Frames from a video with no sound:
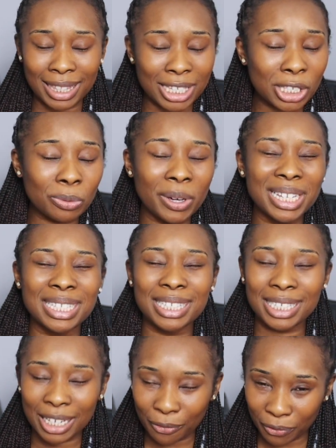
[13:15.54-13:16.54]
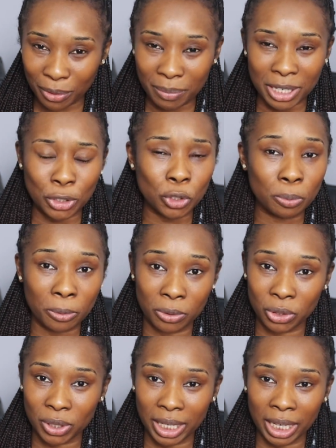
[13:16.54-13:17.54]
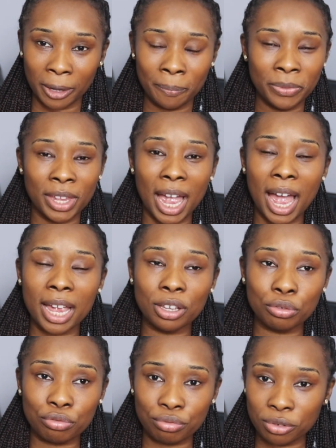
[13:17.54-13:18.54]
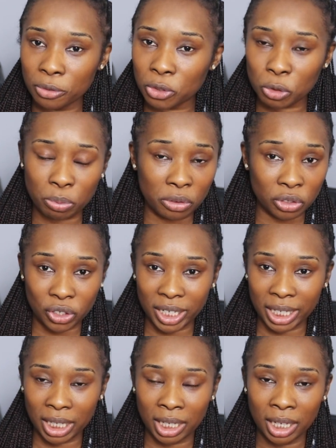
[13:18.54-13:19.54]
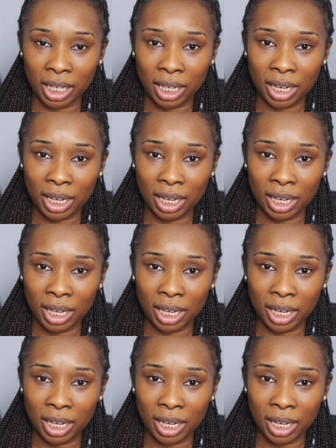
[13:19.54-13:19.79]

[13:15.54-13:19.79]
This is what it did for me spiritually. I grew spiritually.